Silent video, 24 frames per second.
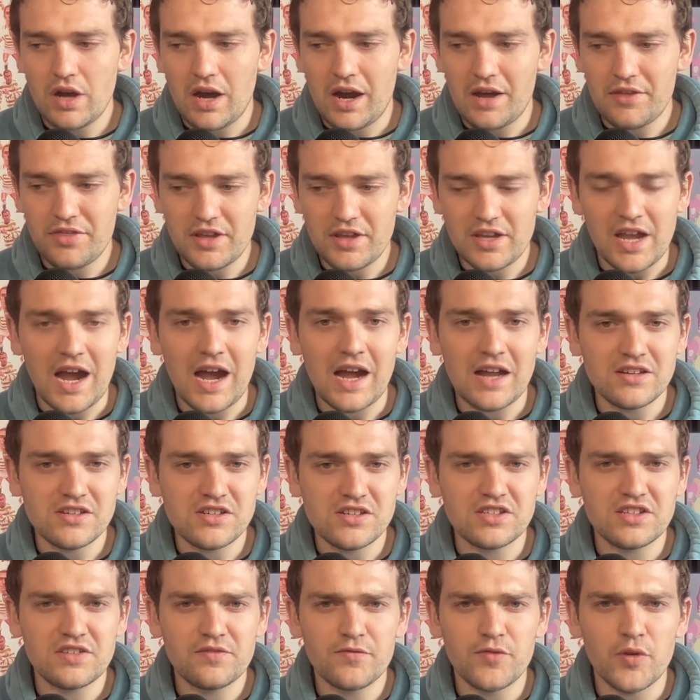I think
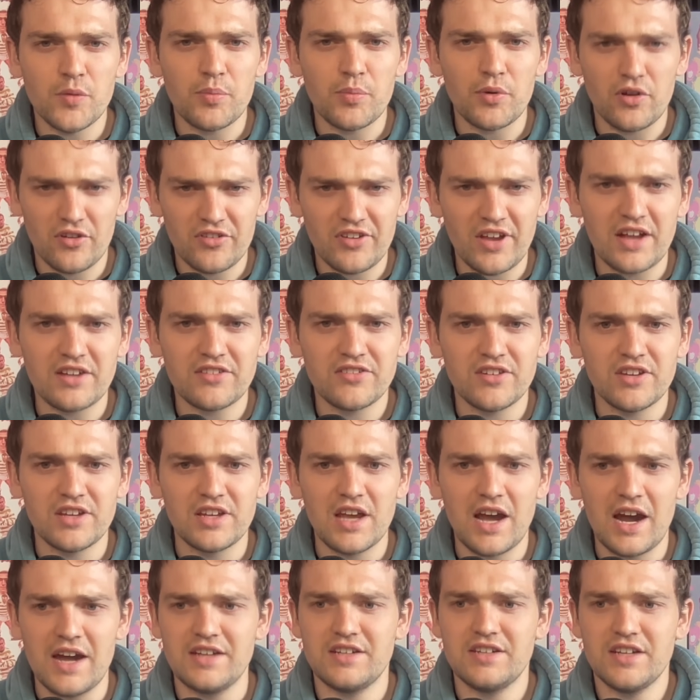Ange's football is
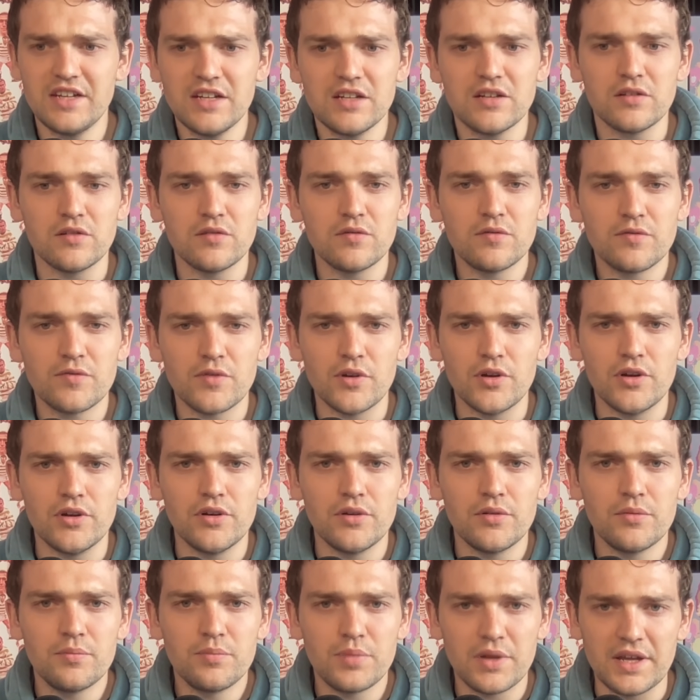actually ideal
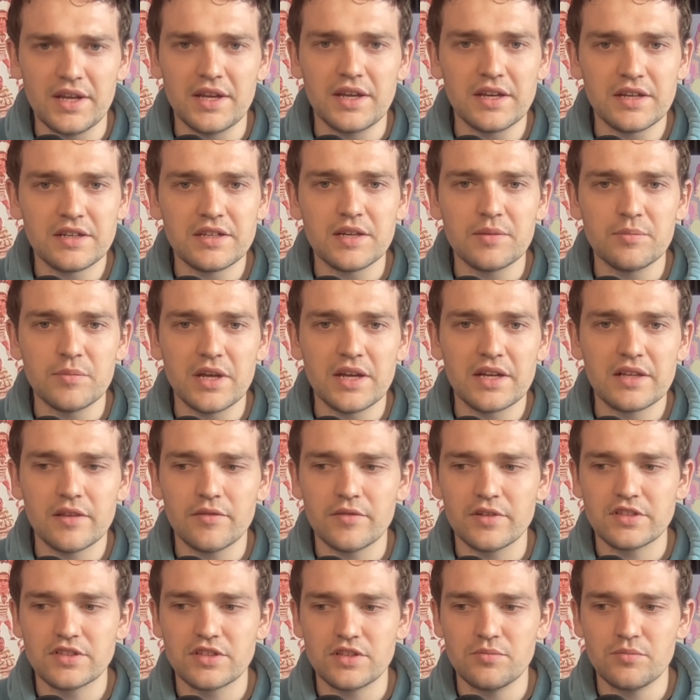for playing a team like
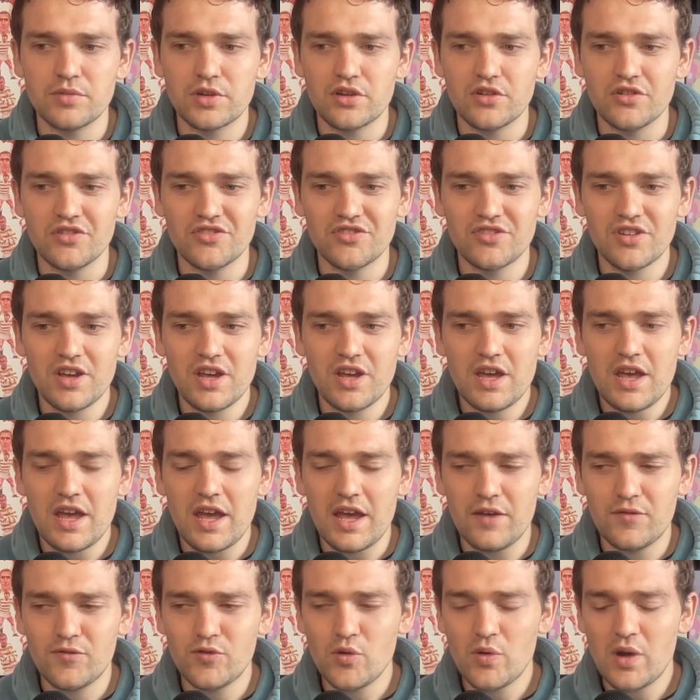Livingston, because
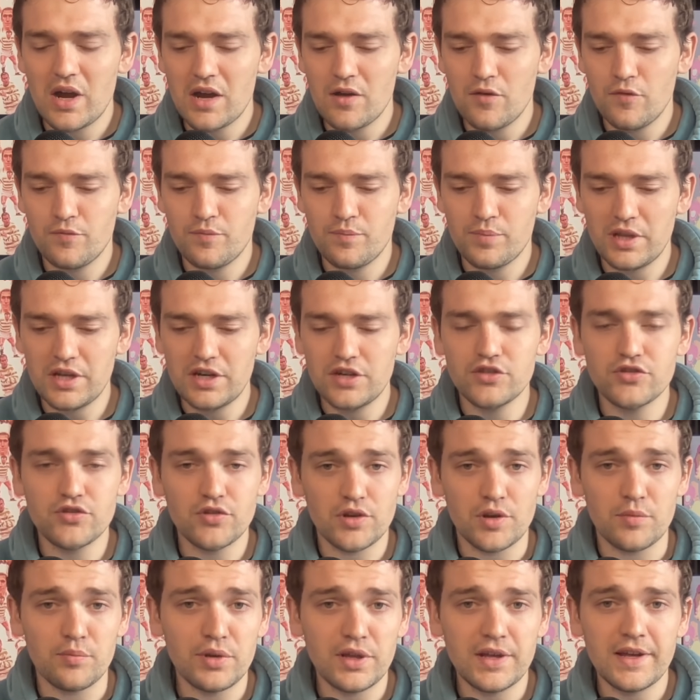if you have players who
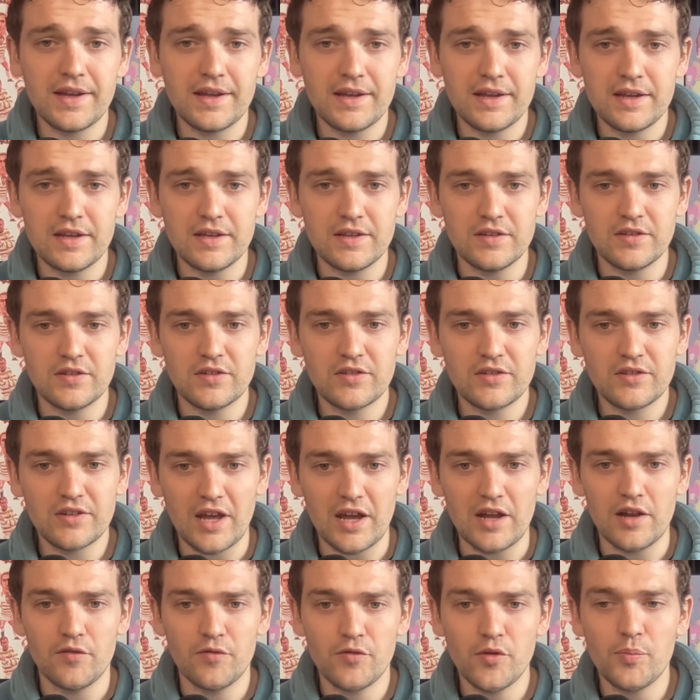can play his
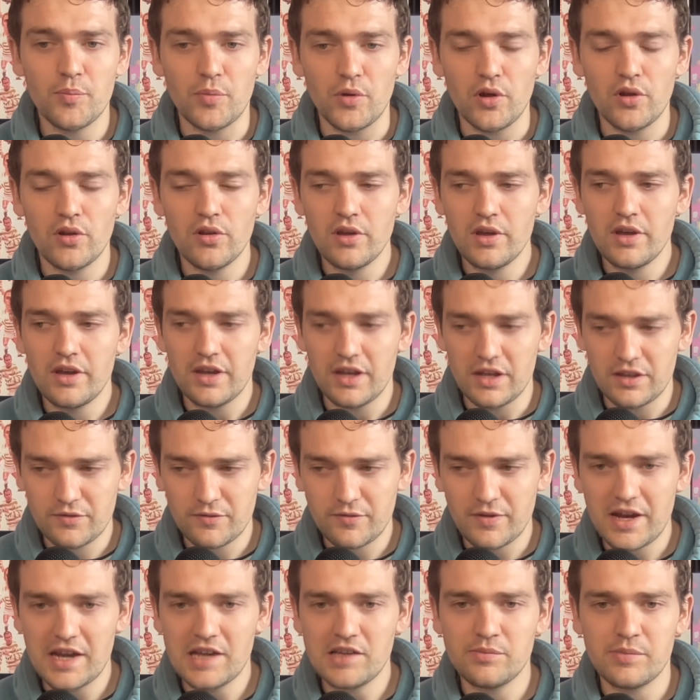style of football, it's
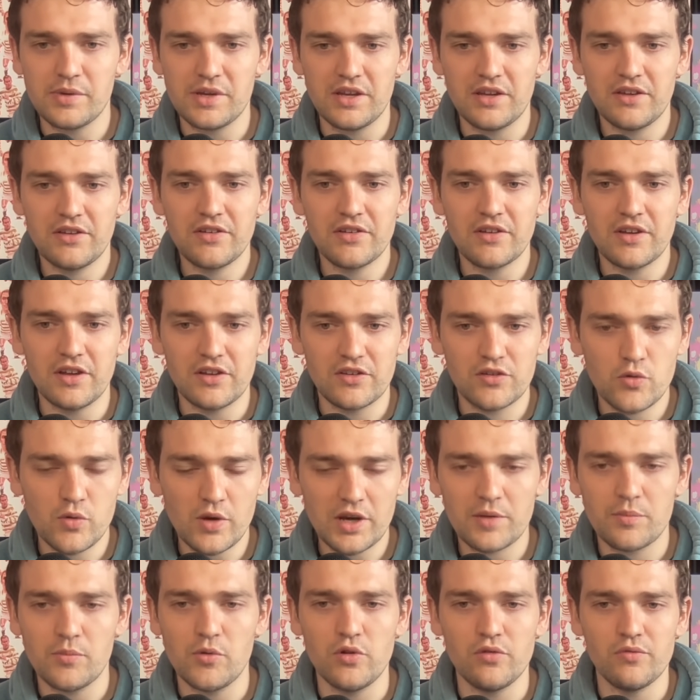fast pace, it's
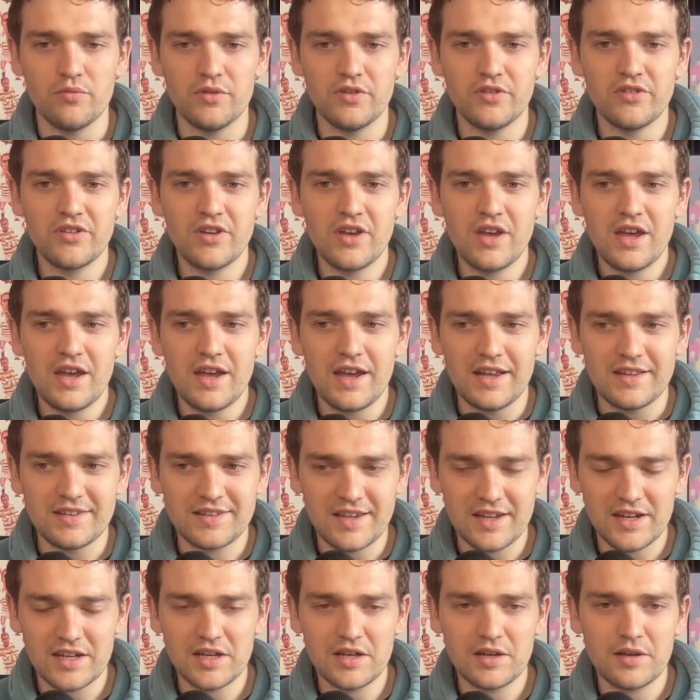quick movements, it's
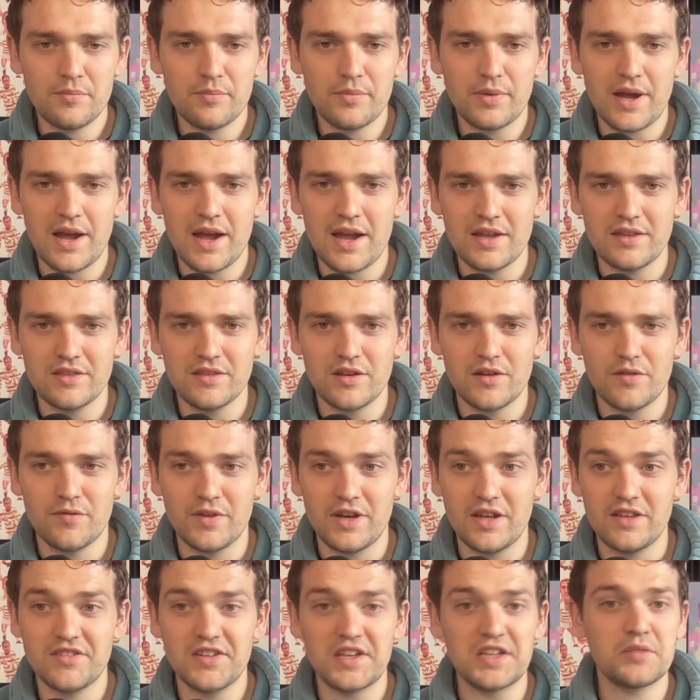getting behind the
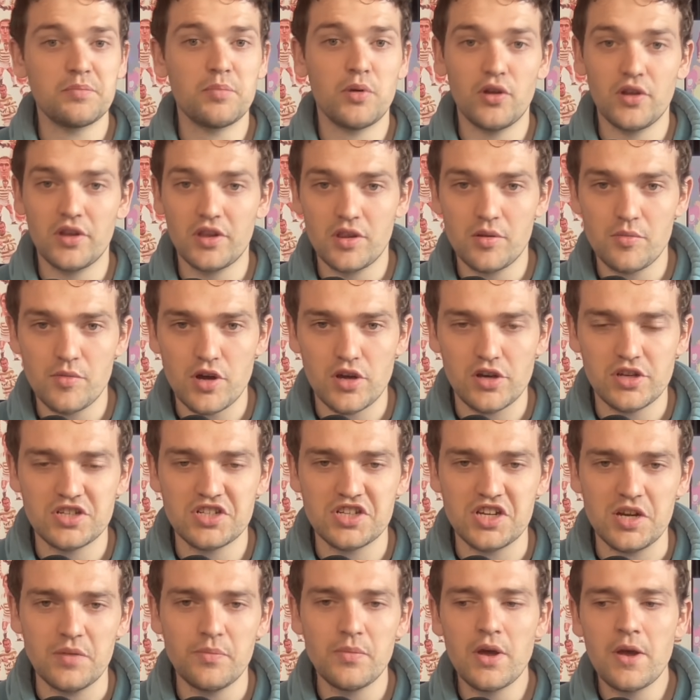defence, it's pulling them out of
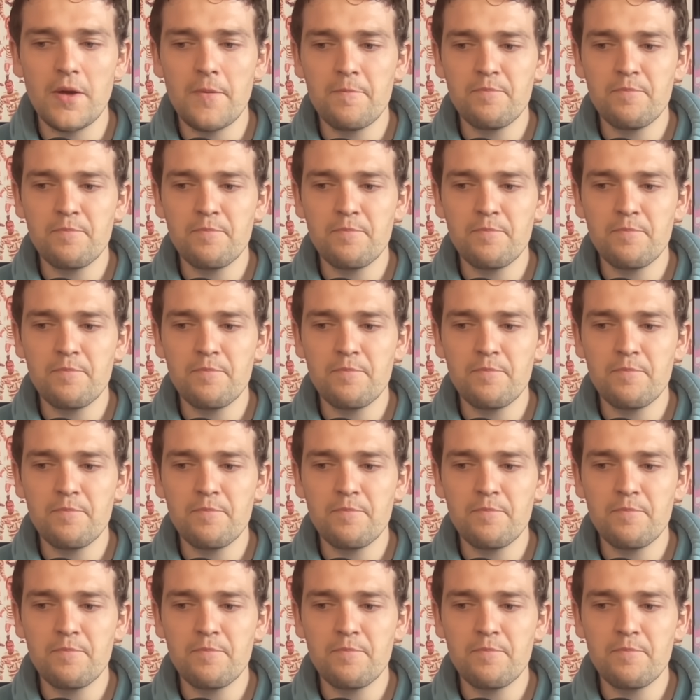shape.